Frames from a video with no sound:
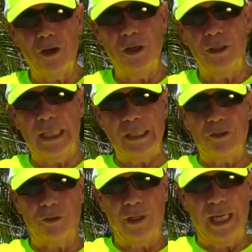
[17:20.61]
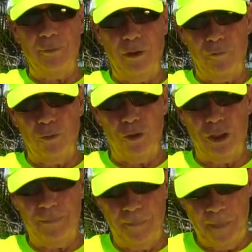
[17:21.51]
on Instagram if you
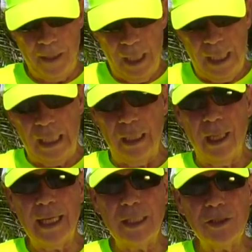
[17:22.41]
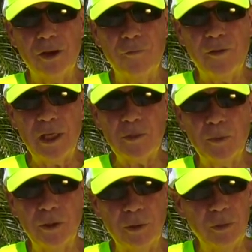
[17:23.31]
would, and like us on
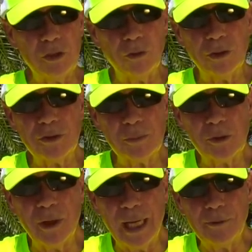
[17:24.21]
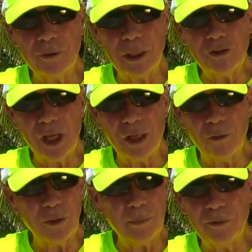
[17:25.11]
Facebook, and be sure to subscribe to our
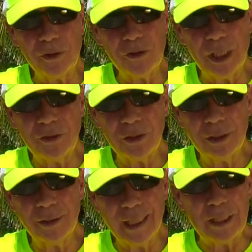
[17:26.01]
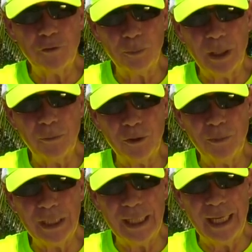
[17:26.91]
channel. We appreciate you. Thanks for being
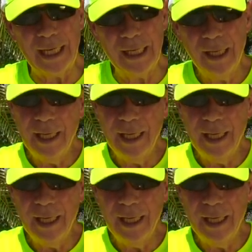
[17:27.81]
with me today,